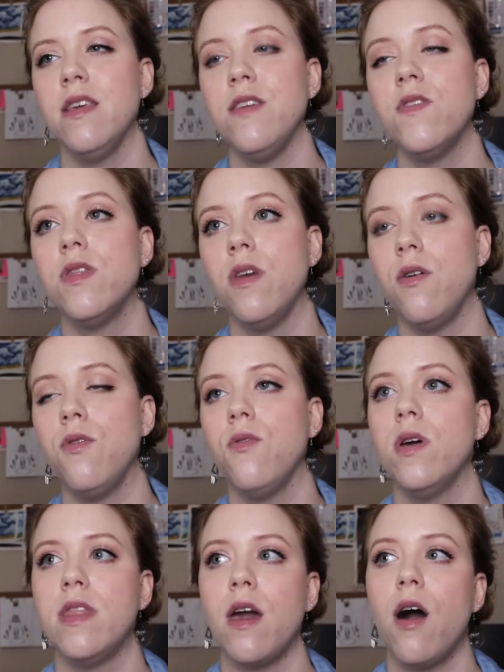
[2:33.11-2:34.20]
even though
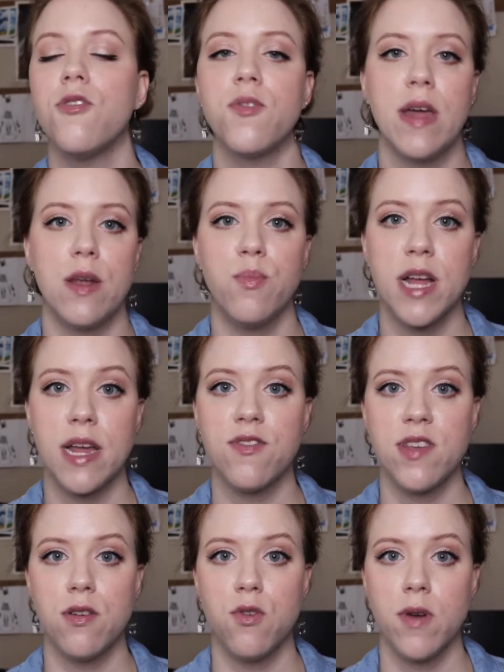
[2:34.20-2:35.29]
they also had a plant
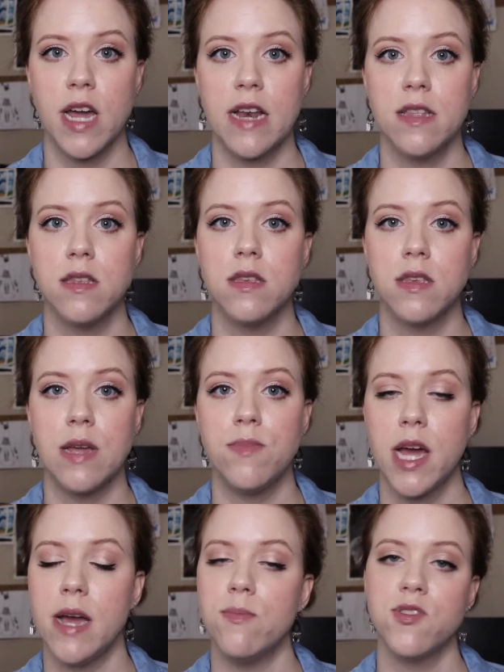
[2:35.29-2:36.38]
sale going on at the same
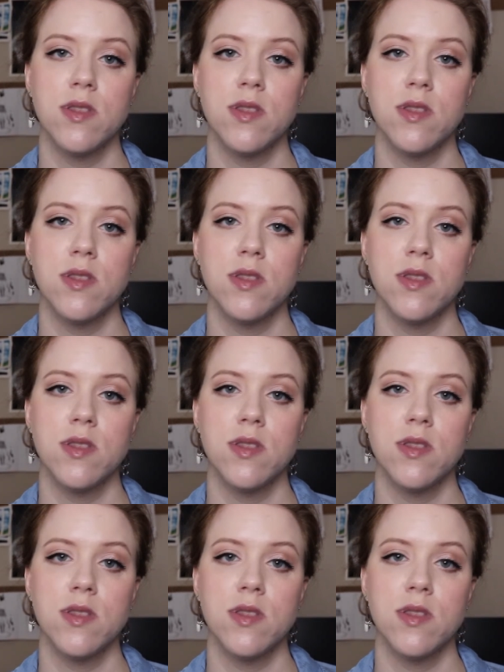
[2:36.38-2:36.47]
time.